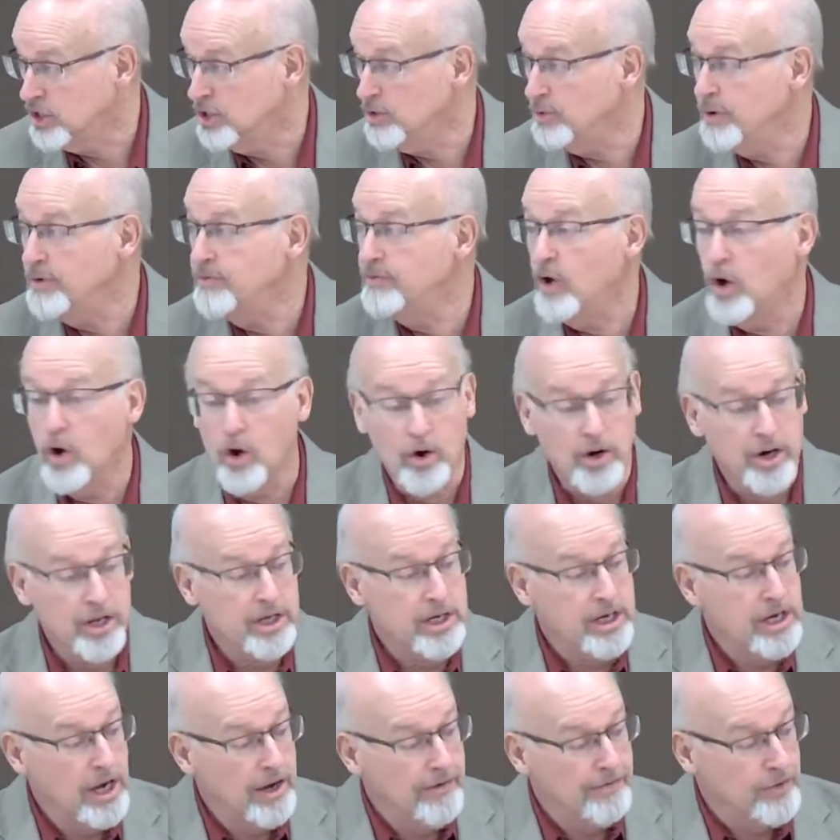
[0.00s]
we've already
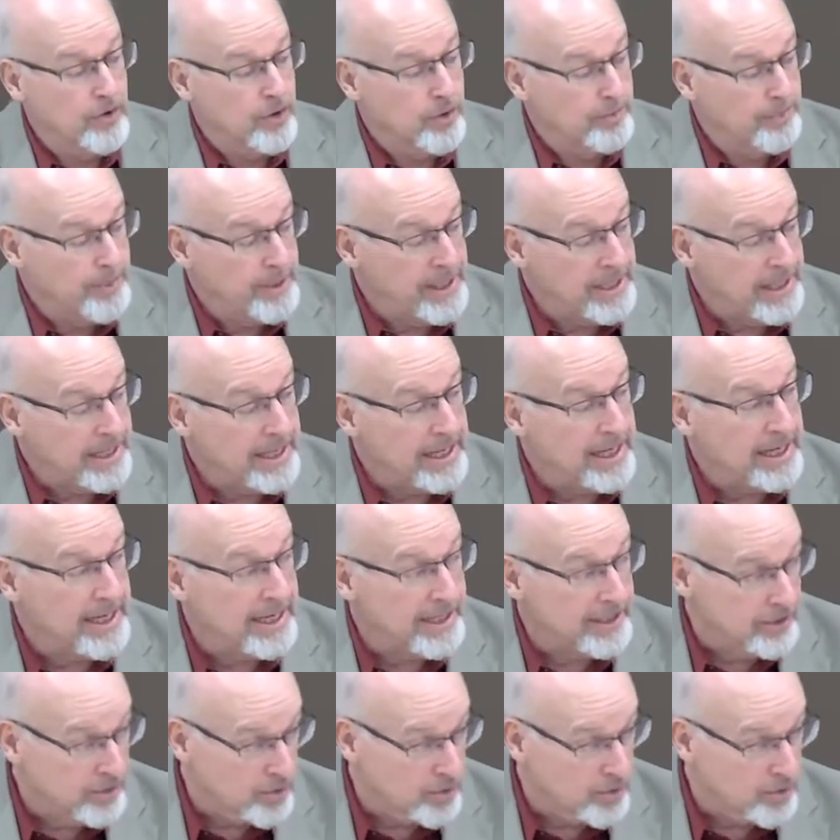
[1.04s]
covered being in